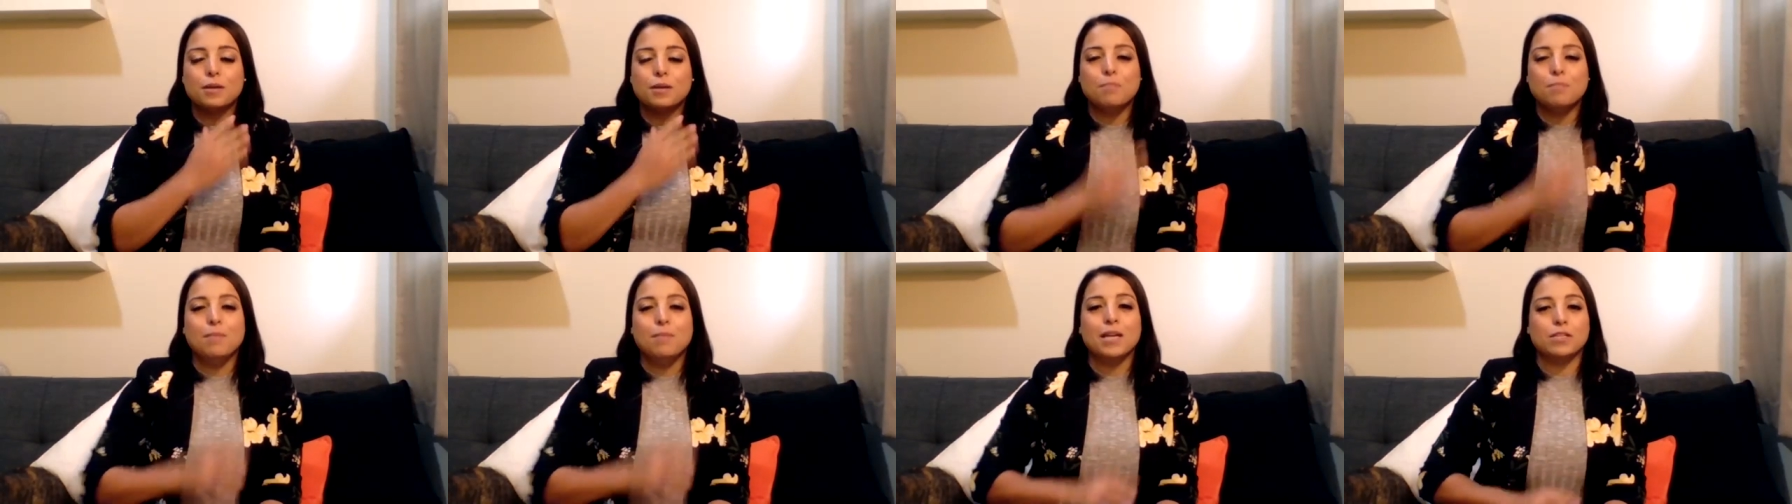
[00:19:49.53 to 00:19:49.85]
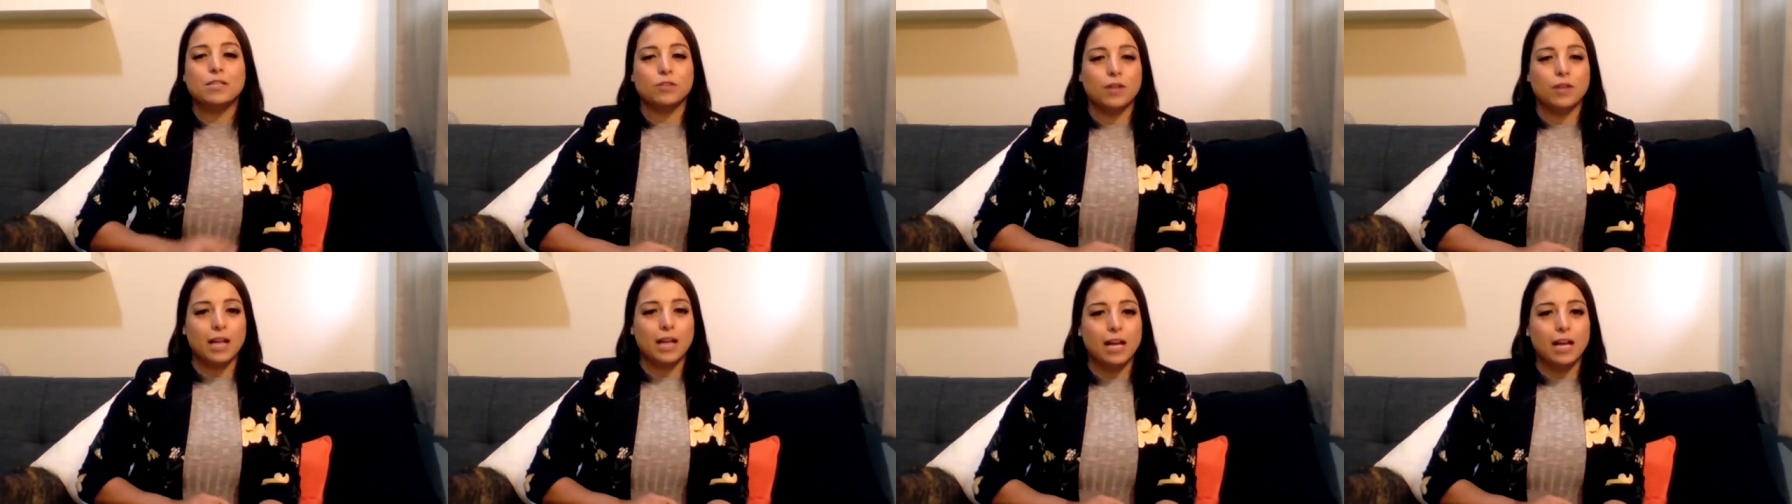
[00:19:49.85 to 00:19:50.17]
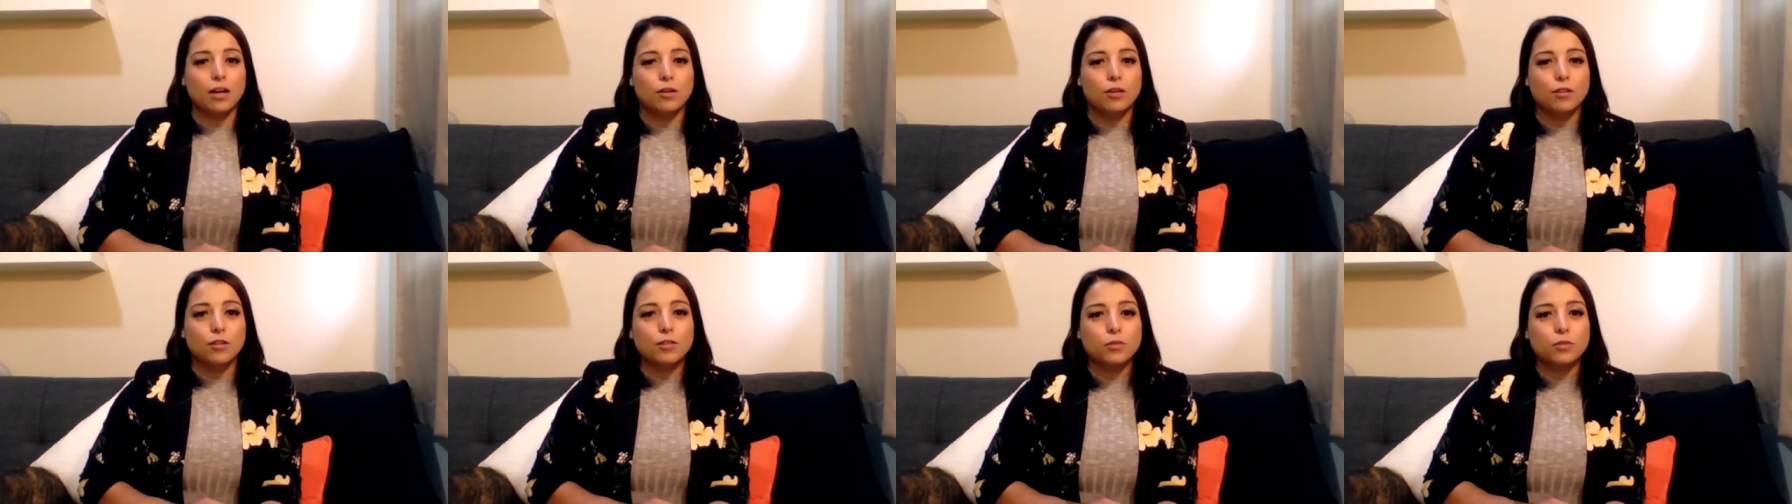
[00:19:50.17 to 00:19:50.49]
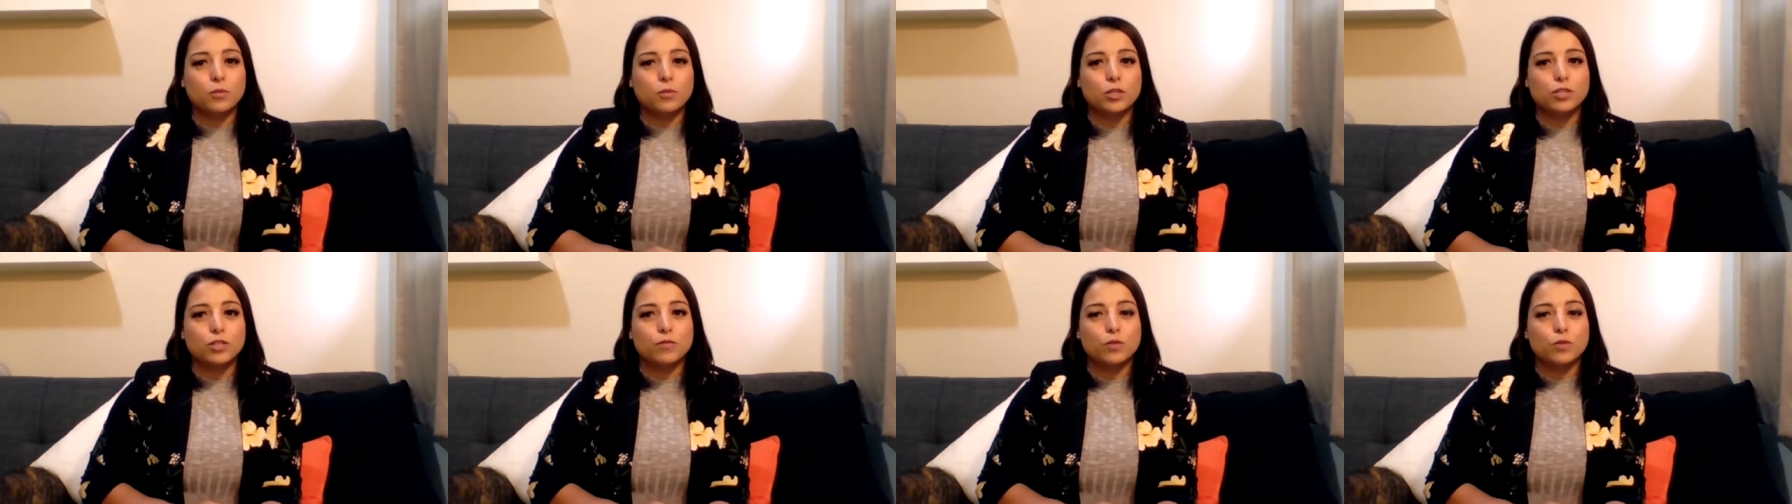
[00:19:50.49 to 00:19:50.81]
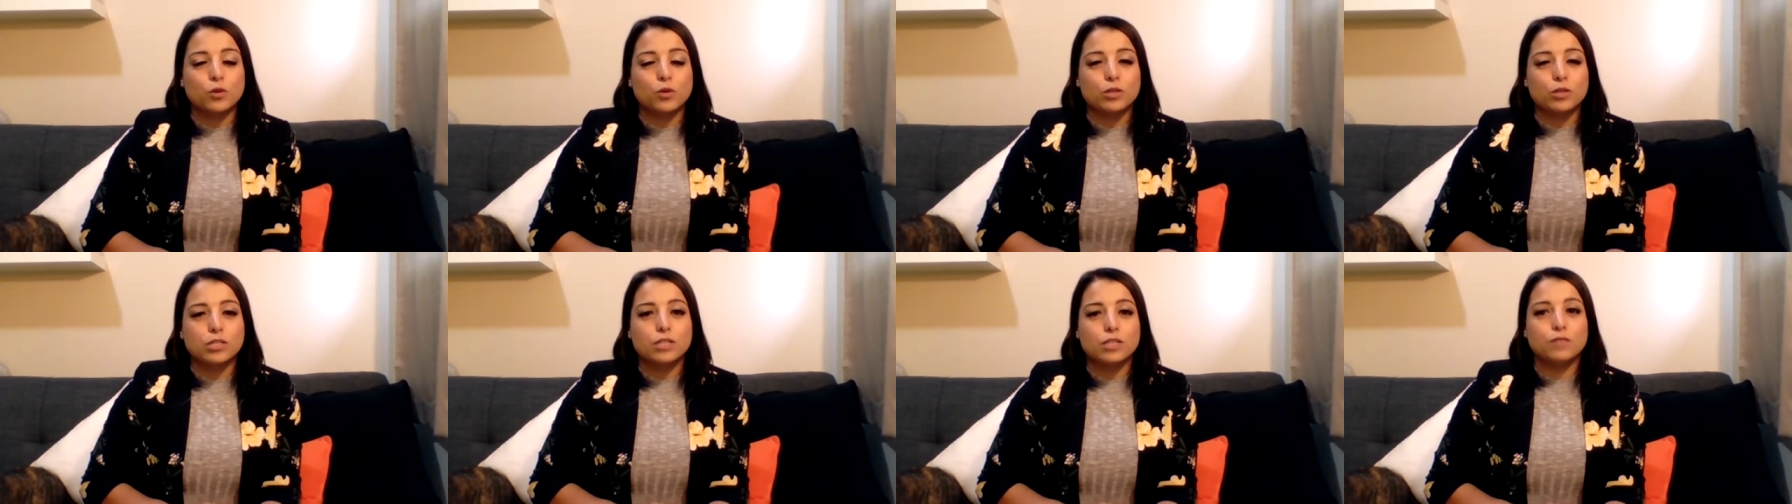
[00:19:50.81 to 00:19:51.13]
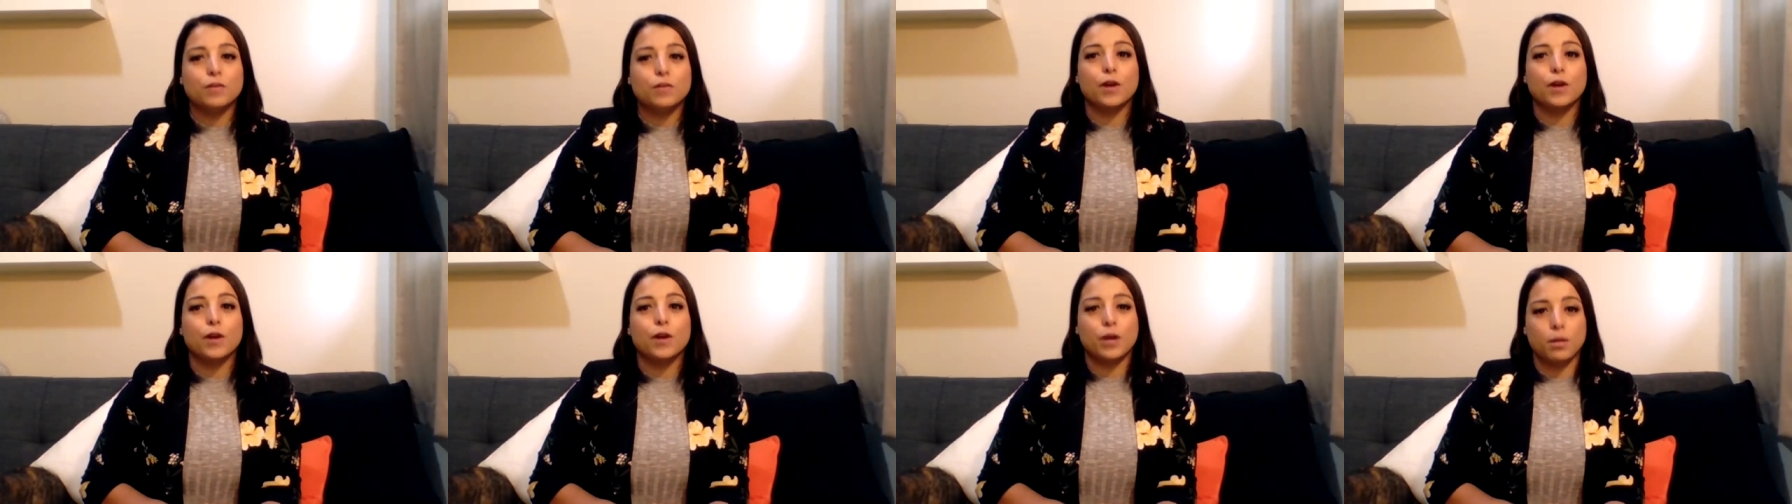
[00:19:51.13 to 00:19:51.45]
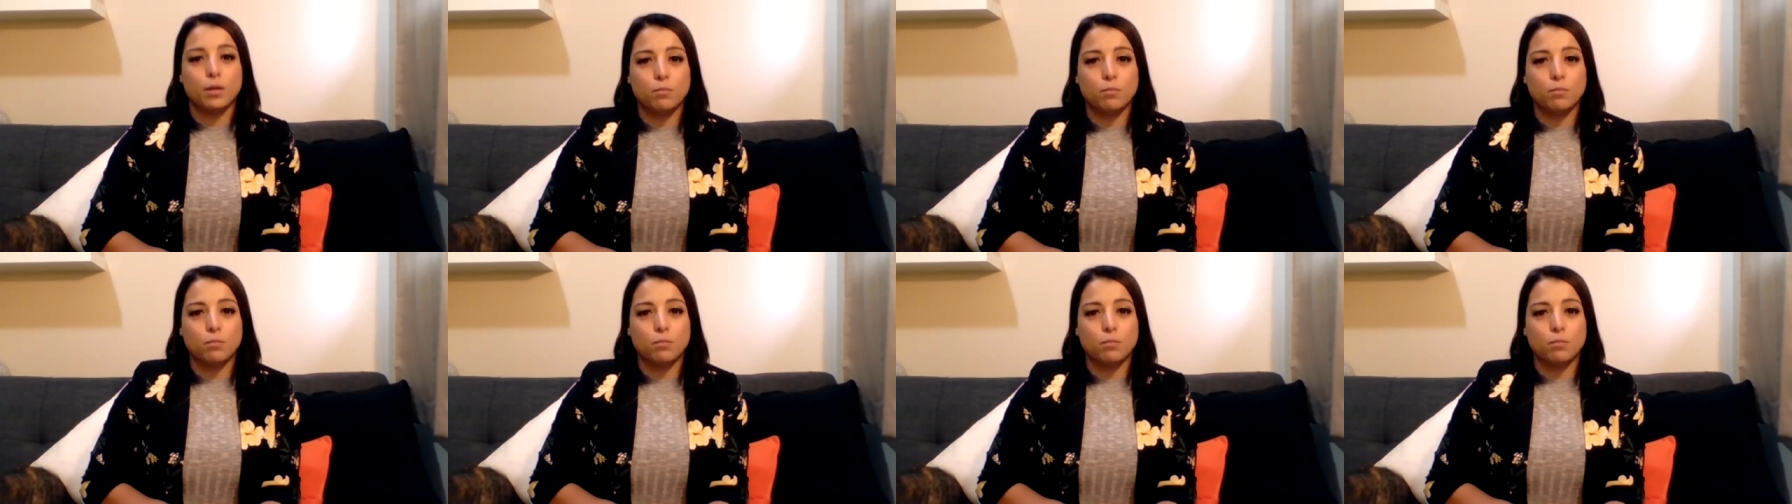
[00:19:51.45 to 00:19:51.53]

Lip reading: mental health, which of course is very